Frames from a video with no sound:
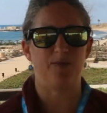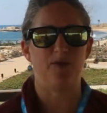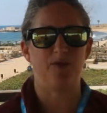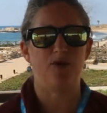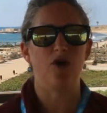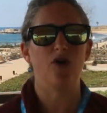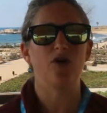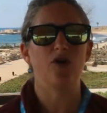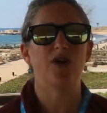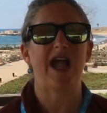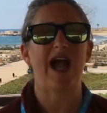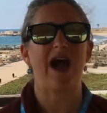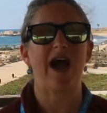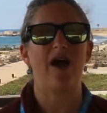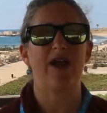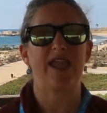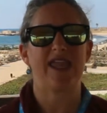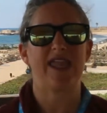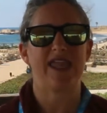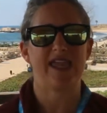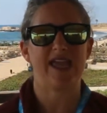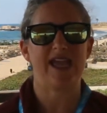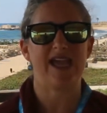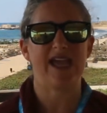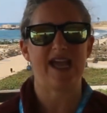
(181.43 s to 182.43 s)
broke out
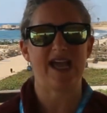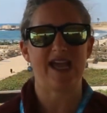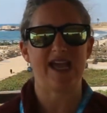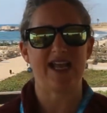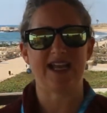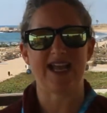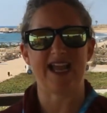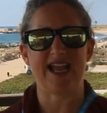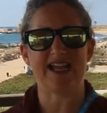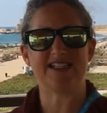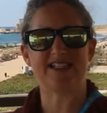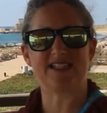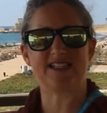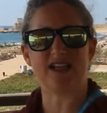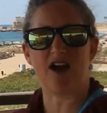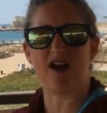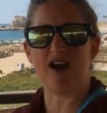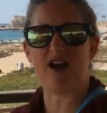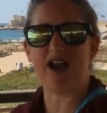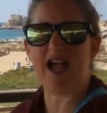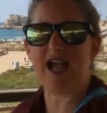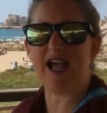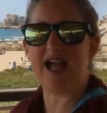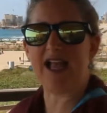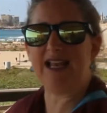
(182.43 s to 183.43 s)
here in
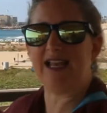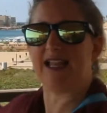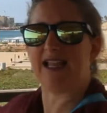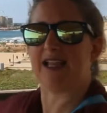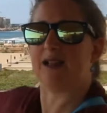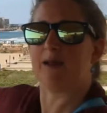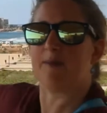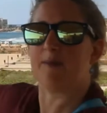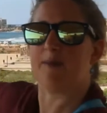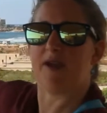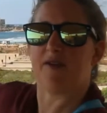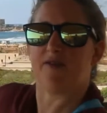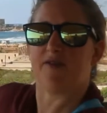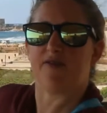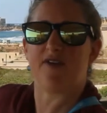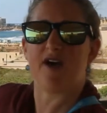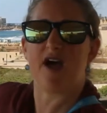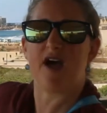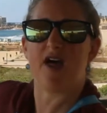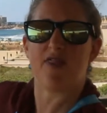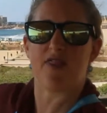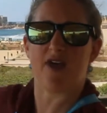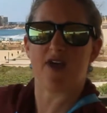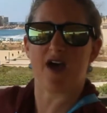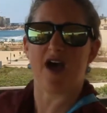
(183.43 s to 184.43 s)
Caesarea, a little bit
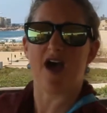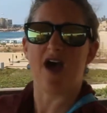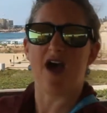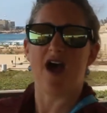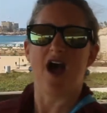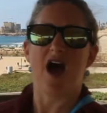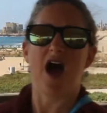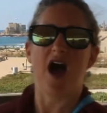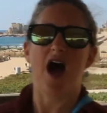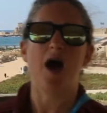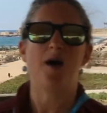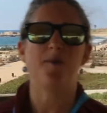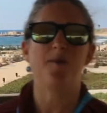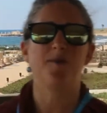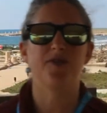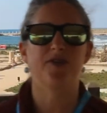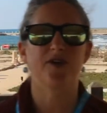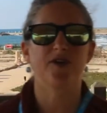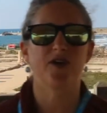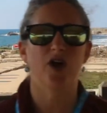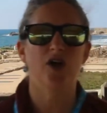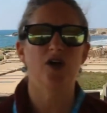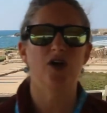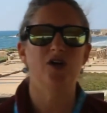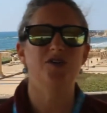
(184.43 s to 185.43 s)
further up
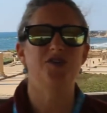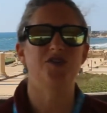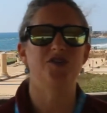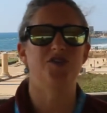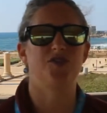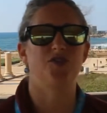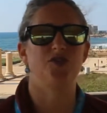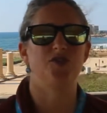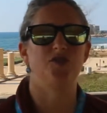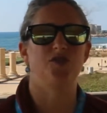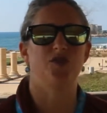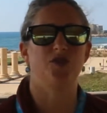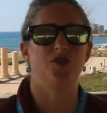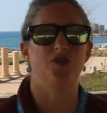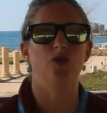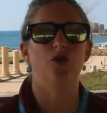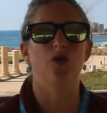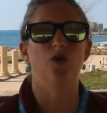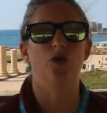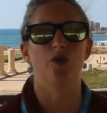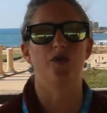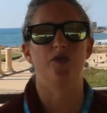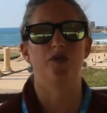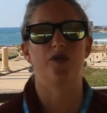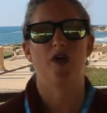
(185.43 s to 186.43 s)
the coast to the
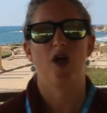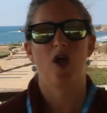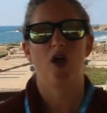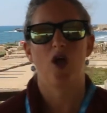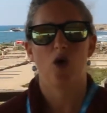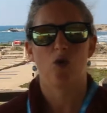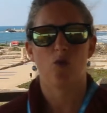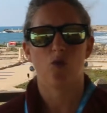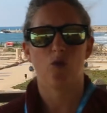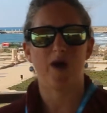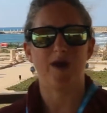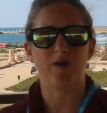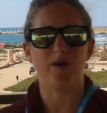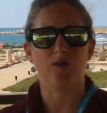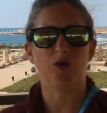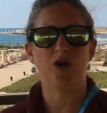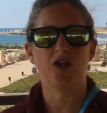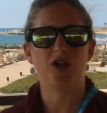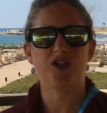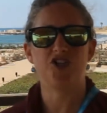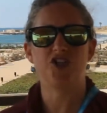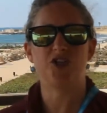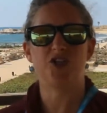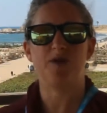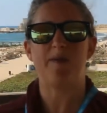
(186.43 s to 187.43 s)
north, when
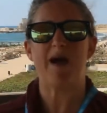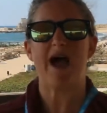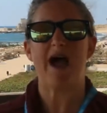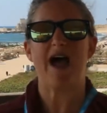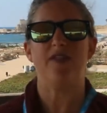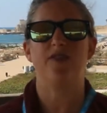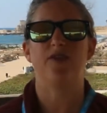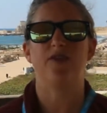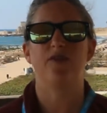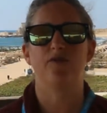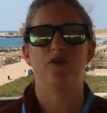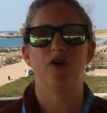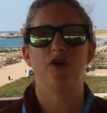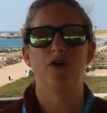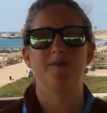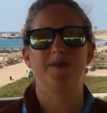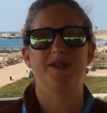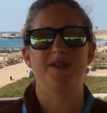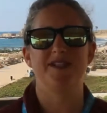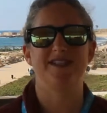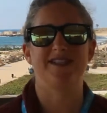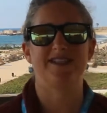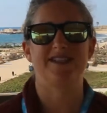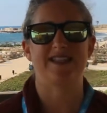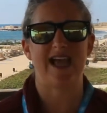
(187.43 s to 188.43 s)
one Shabbat the
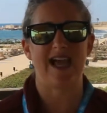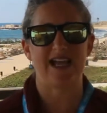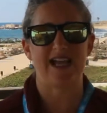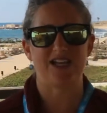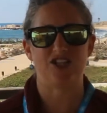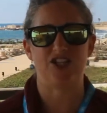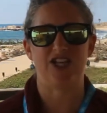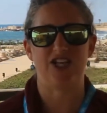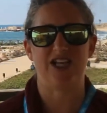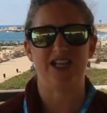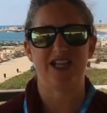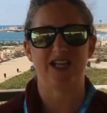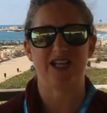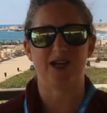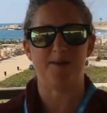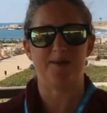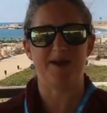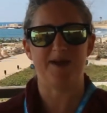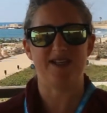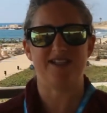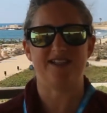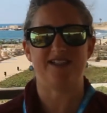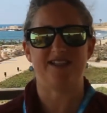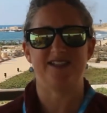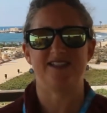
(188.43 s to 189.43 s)
Romans actually
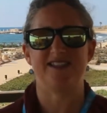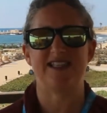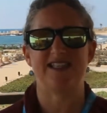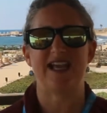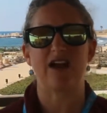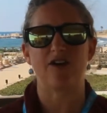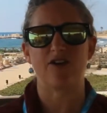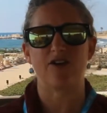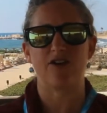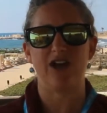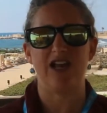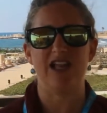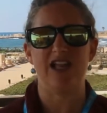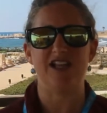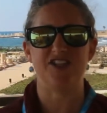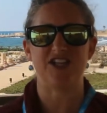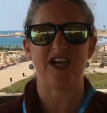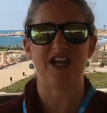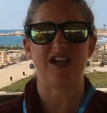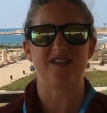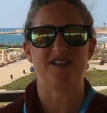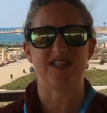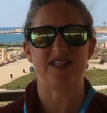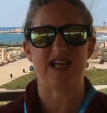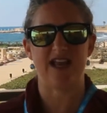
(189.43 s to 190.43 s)
committed a sacrilege
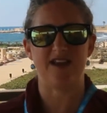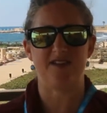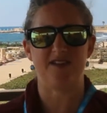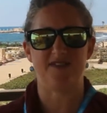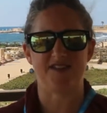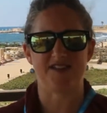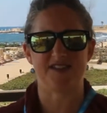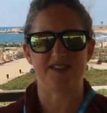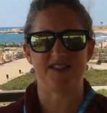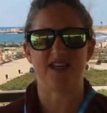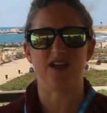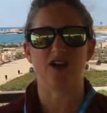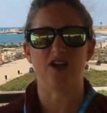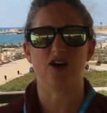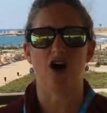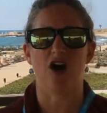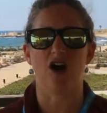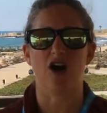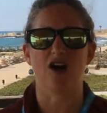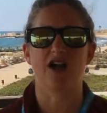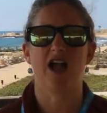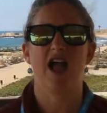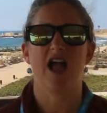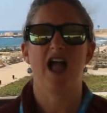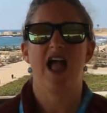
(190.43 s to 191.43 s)
outside of the
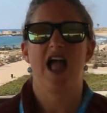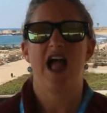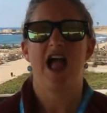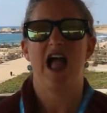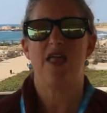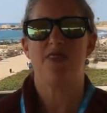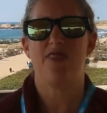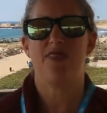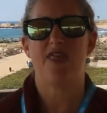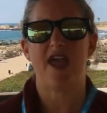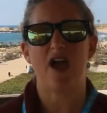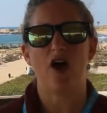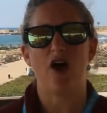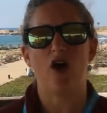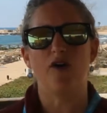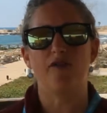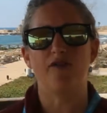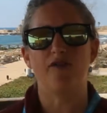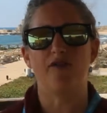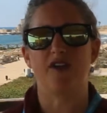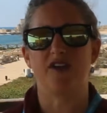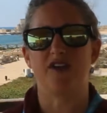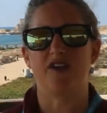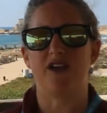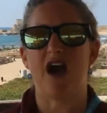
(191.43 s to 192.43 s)
synagogue and they
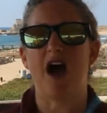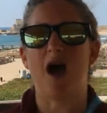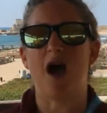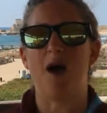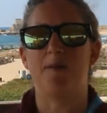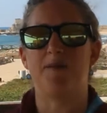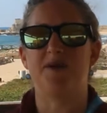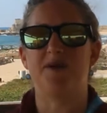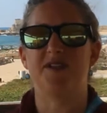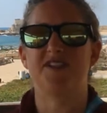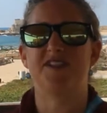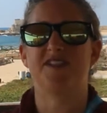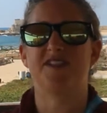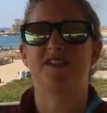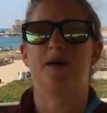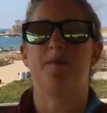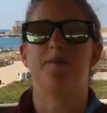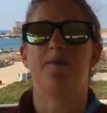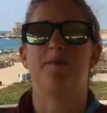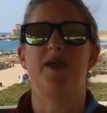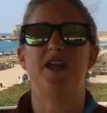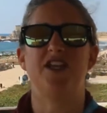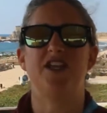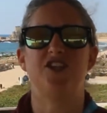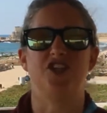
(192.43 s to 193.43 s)
offered up some
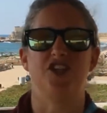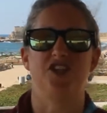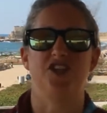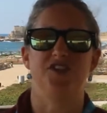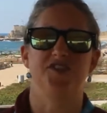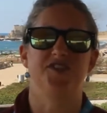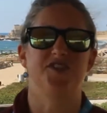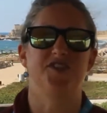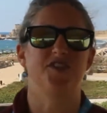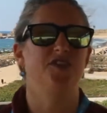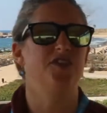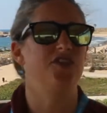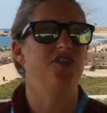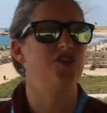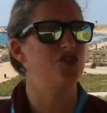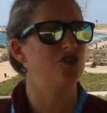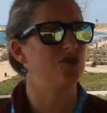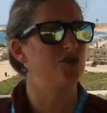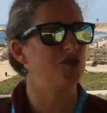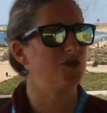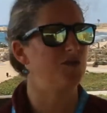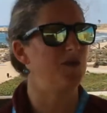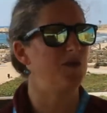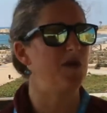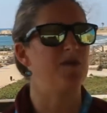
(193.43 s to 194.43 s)
pigeons? And the
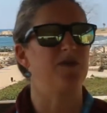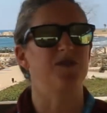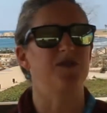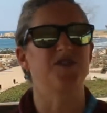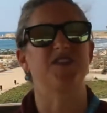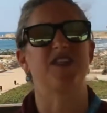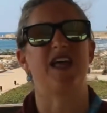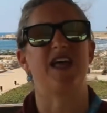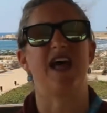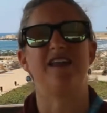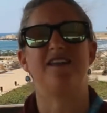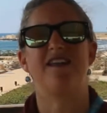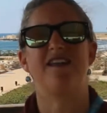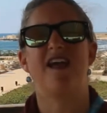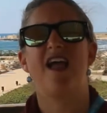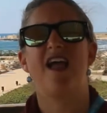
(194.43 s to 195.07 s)
Jewish people said,